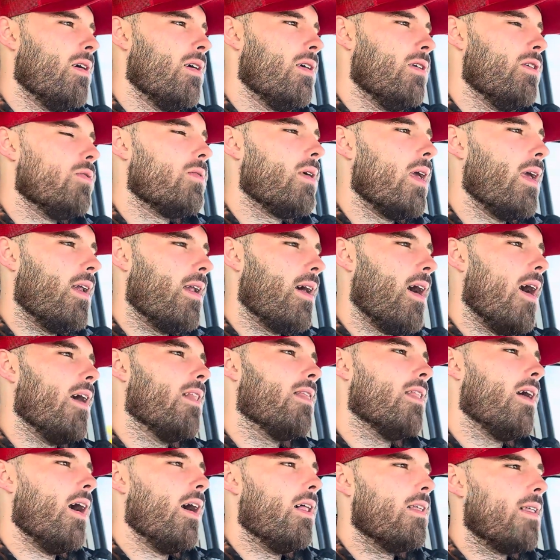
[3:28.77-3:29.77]
you cannot
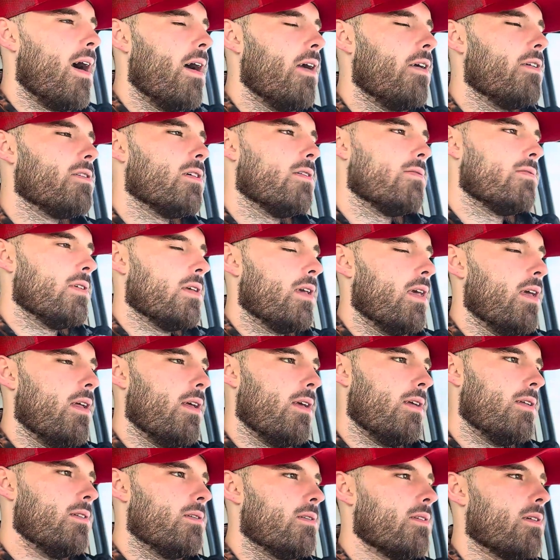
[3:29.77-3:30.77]
allow yourself to get
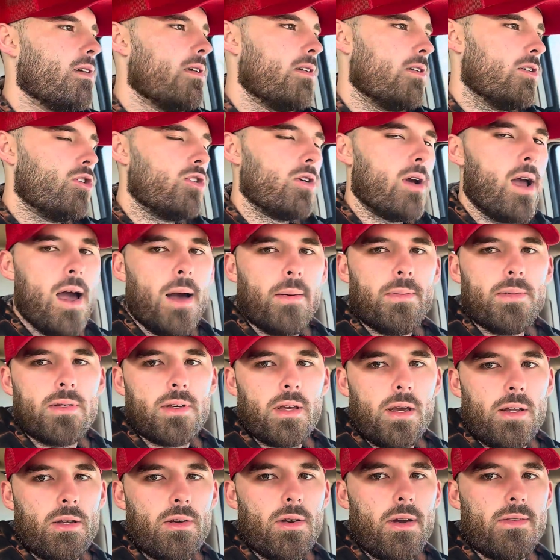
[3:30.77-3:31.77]
in certain traps,
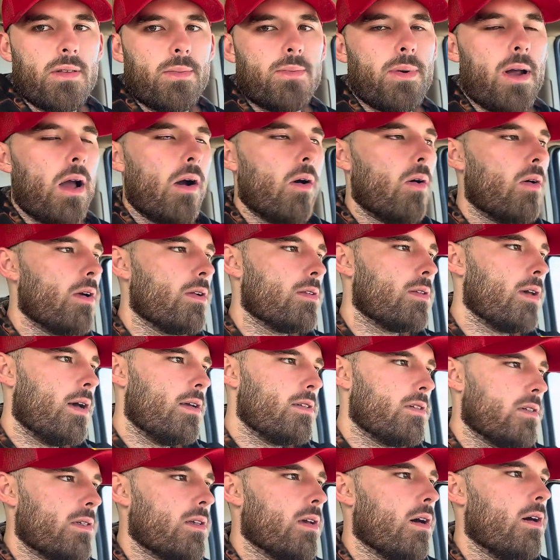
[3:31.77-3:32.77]
and you have to
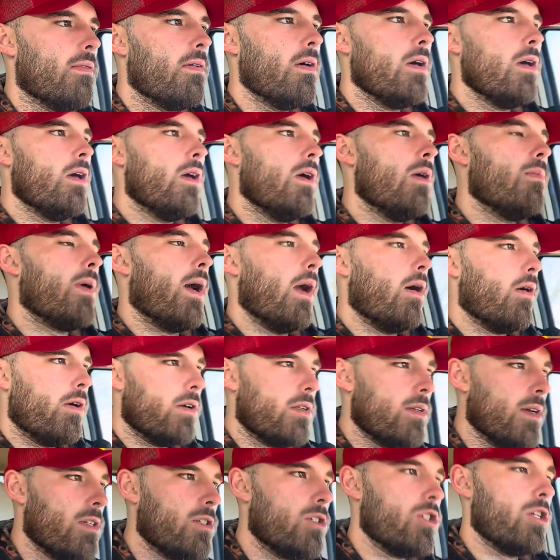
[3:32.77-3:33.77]
prioritize yourself,
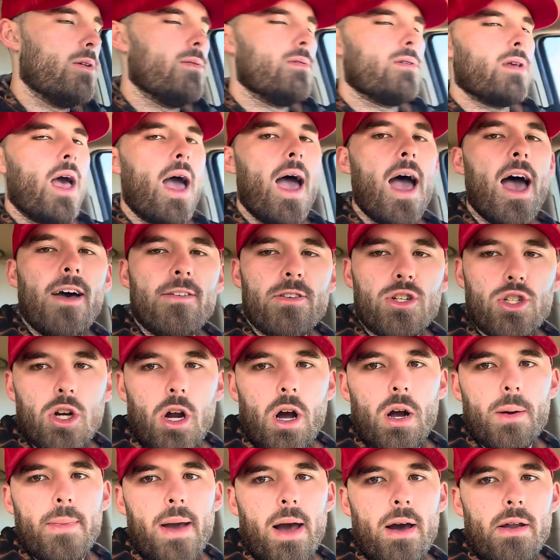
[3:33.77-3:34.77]
prioritize your dreams, have
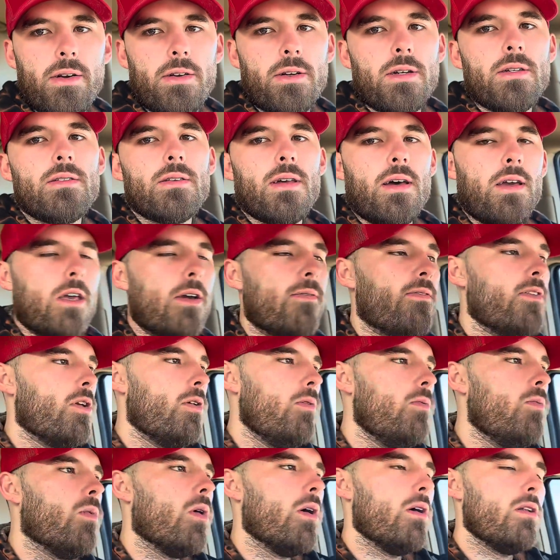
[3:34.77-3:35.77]
strong boundaries. Like, if
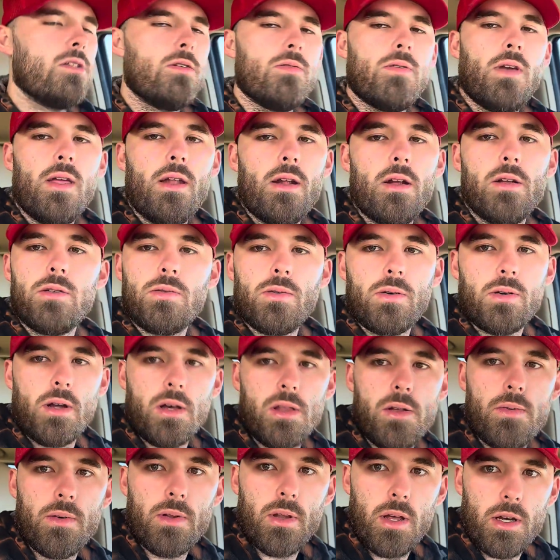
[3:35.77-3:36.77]
you want to get into
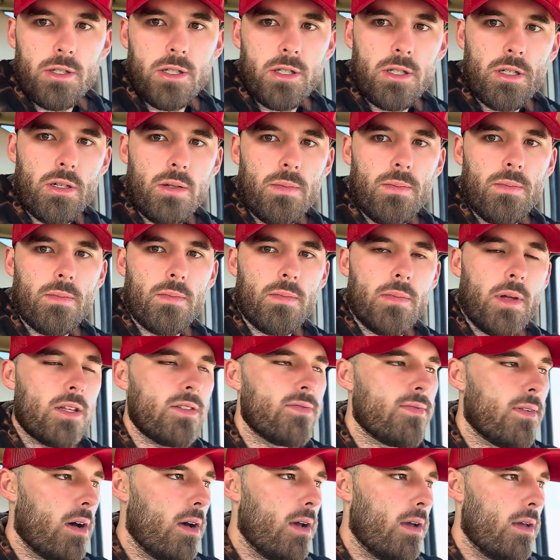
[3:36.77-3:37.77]
another relationship, that's
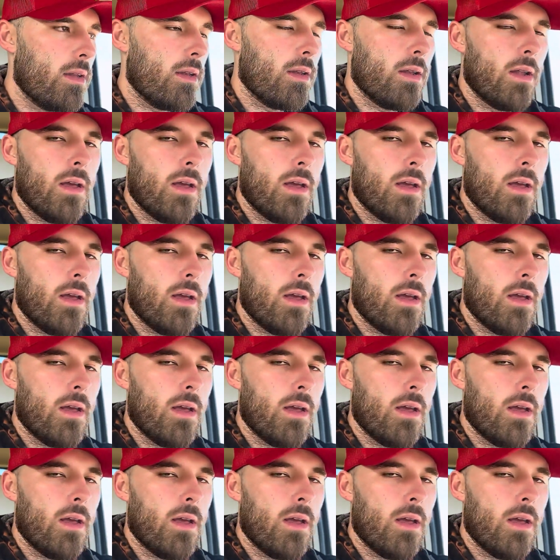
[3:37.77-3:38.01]
fine,